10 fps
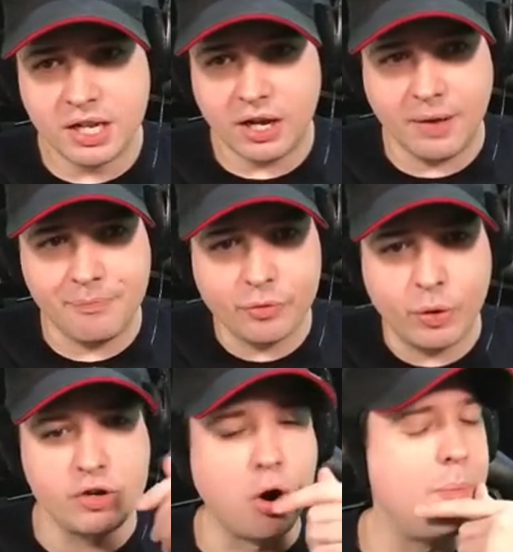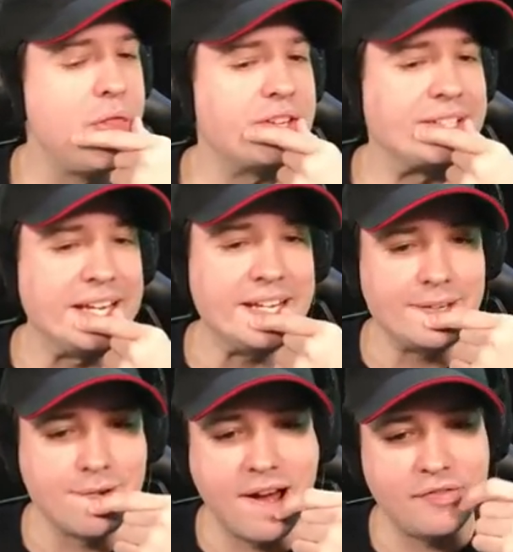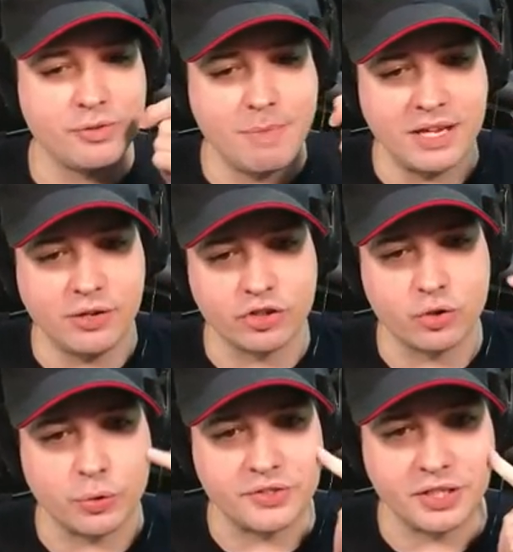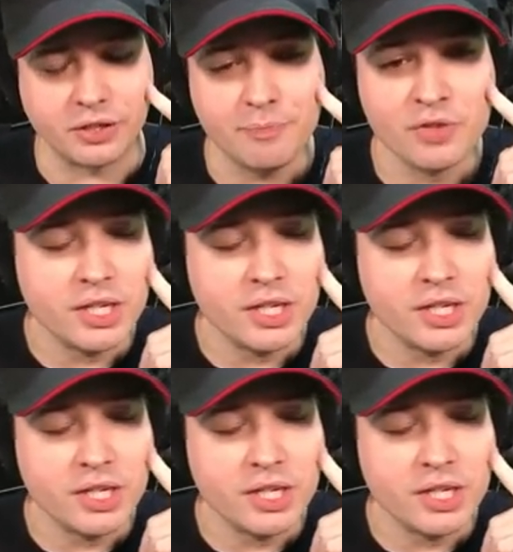When you open this link, you have to make your choice here.